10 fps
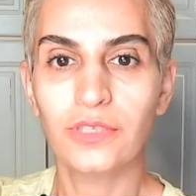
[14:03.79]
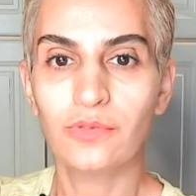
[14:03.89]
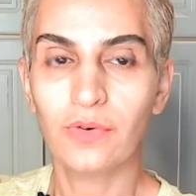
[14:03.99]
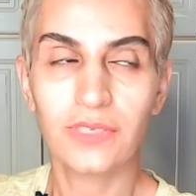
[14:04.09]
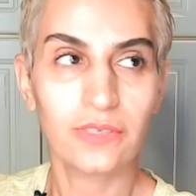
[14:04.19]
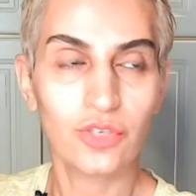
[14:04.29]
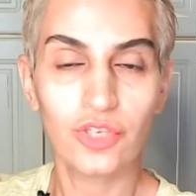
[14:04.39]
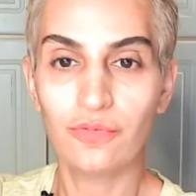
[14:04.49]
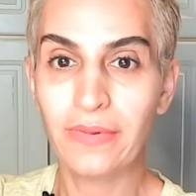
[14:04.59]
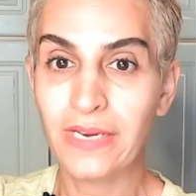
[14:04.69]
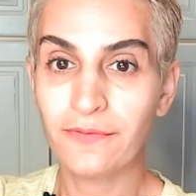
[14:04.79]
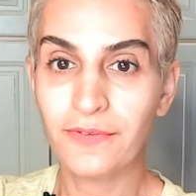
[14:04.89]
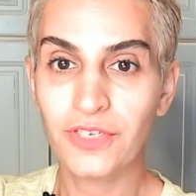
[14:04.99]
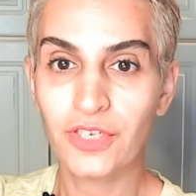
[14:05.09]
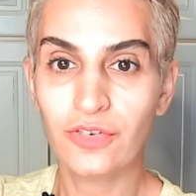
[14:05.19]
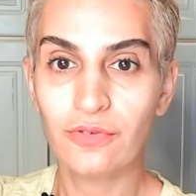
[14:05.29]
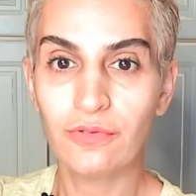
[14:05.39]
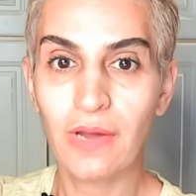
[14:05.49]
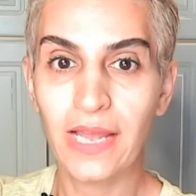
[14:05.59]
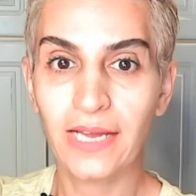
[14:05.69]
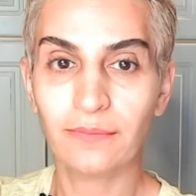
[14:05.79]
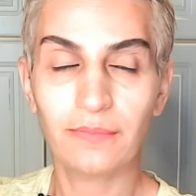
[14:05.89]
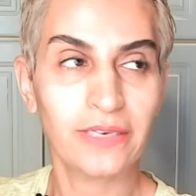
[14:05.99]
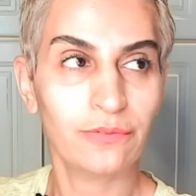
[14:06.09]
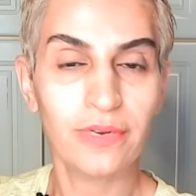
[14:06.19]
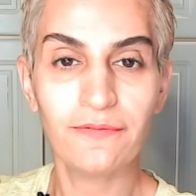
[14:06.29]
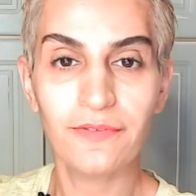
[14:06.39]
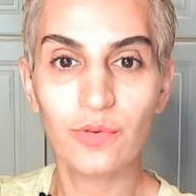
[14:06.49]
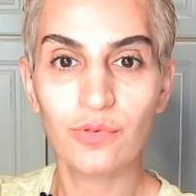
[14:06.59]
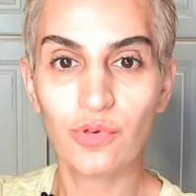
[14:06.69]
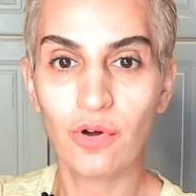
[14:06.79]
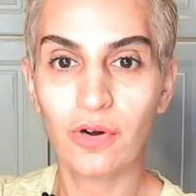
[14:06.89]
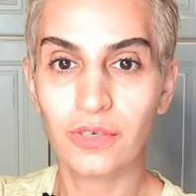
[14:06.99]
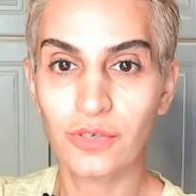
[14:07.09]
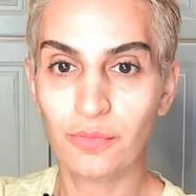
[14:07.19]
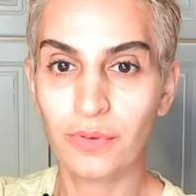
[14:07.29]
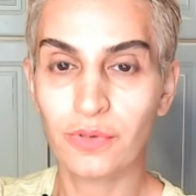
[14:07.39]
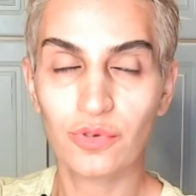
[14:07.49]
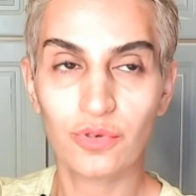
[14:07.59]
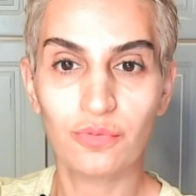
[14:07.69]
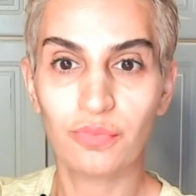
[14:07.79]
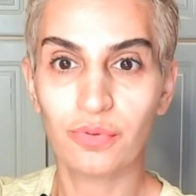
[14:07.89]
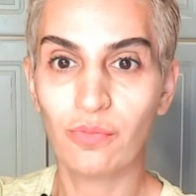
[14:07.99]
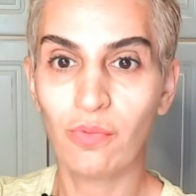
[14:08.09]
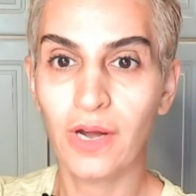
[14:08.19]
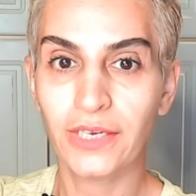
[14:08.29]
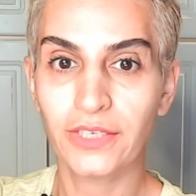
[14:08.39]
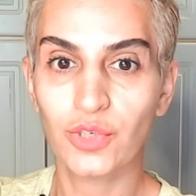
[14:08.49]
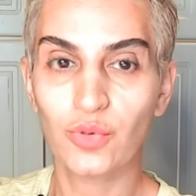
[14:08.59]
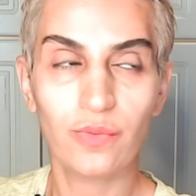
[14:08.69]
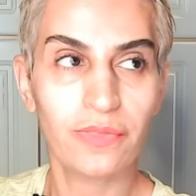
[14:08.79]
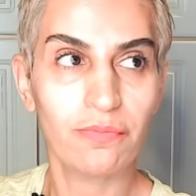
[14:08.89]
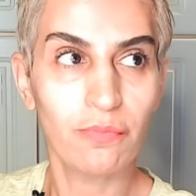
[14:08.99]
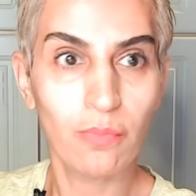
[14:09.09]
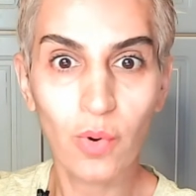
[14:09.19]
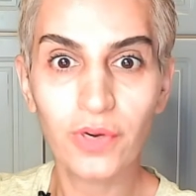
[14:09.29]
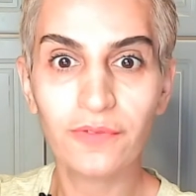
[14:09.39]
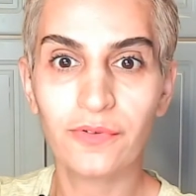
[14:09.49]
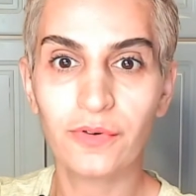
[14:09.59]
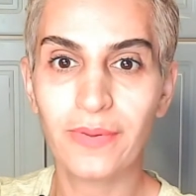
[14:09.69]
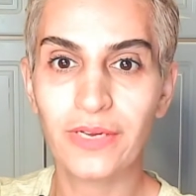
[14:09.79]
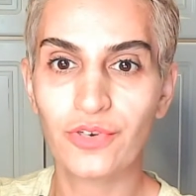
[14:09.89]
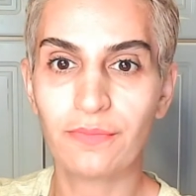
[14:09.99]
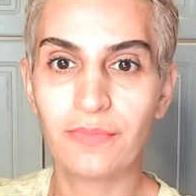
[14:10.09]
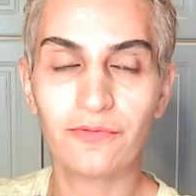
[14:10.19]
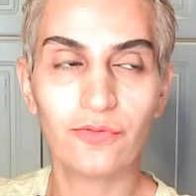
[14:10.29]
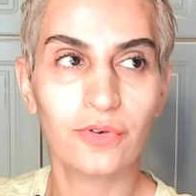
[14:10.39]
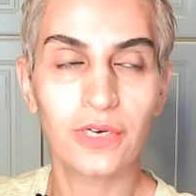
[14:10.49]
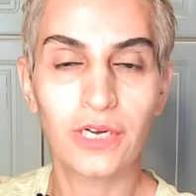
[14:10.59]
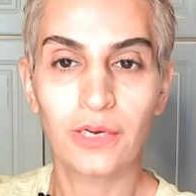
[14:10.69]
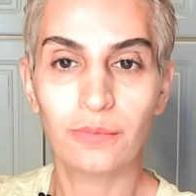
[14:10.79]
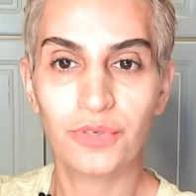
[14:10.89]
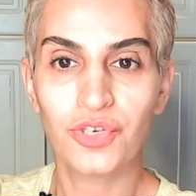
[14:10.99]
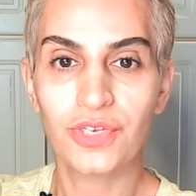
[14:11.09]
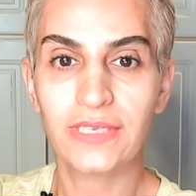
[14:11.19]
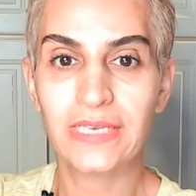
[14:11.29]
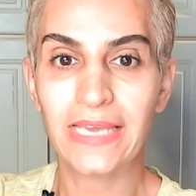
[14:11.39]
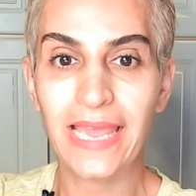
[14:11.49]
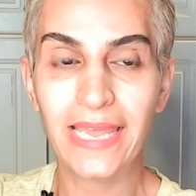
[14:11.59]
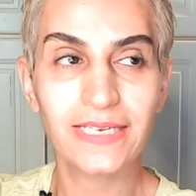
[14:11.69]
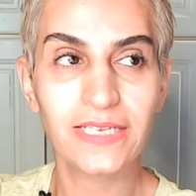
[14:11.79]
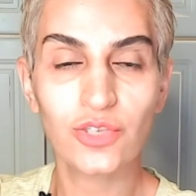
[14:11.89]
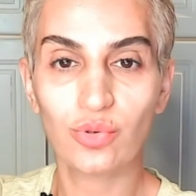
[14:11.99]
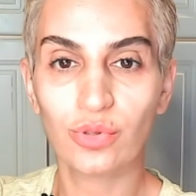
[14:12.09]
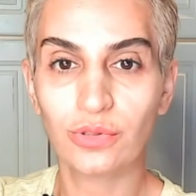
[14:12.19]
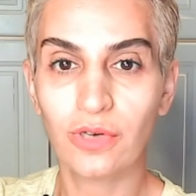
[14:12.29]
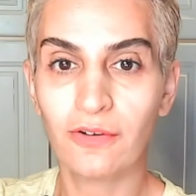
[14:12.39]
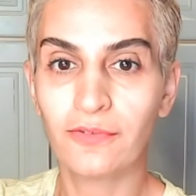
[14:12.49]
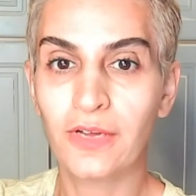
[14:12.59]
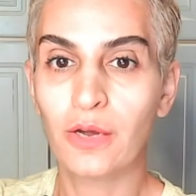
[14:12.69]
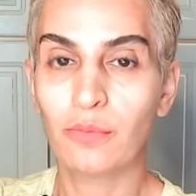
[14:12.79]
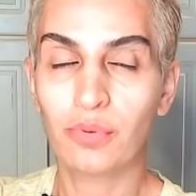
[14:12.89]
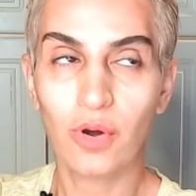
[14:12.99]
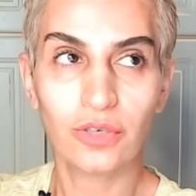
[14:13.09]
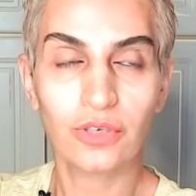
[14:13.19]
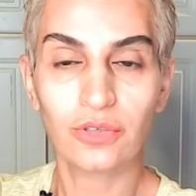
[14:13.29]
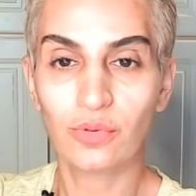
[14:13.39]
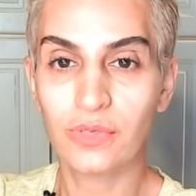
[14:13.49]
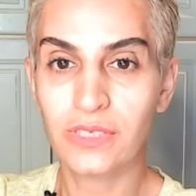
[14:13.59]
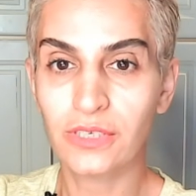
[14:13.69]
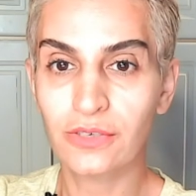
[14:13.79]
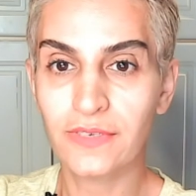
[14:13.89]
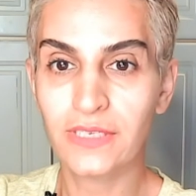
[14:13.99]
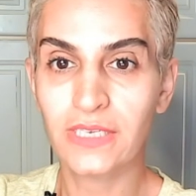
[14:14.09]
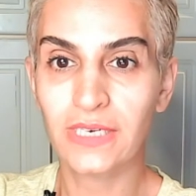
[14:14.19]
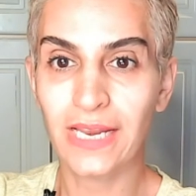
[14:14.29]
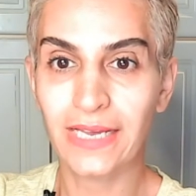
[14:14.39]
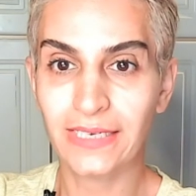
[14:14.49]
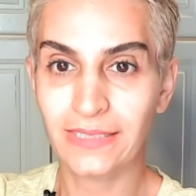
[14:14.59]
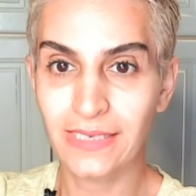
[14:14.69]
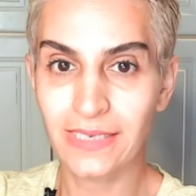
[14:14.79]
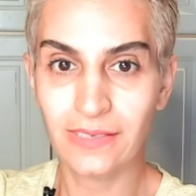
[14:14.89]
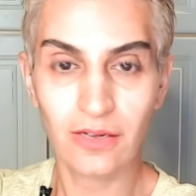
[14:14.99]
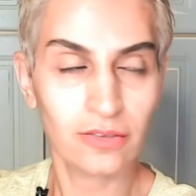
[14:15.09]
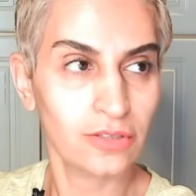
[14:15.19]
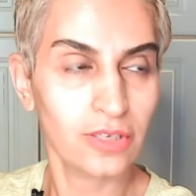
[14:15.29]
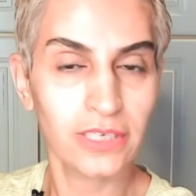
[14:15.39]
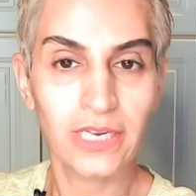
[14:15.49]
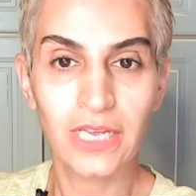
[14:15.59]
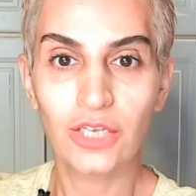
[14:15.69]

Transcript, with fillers: it was to benefit you, and my reviews are supposed to provide you with more information before purchasing any sort of product or services like this online.